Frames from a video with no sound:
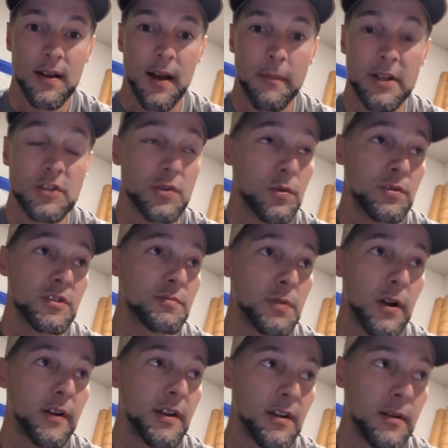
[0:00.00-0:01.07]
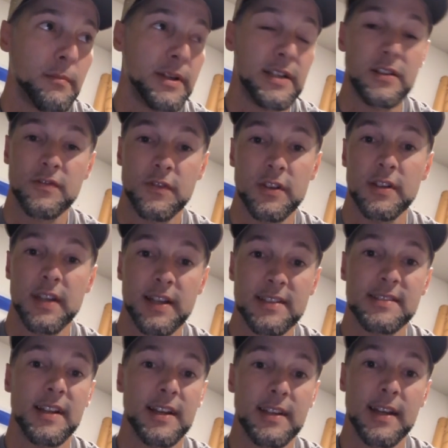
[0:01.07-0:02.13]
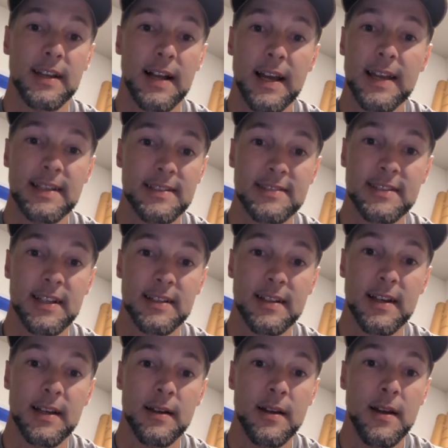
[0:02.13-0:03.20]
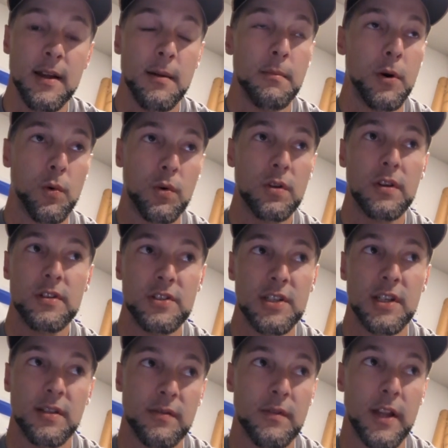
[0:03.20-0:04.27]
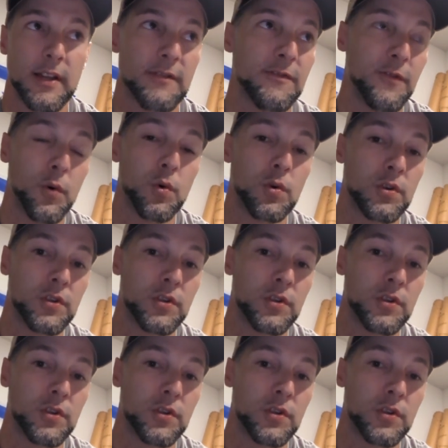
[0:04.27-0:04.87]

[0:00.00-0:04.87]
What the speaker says: I mean, Georgia's probably going to beat us for the next decade. I hate to say that, but we're legit like 4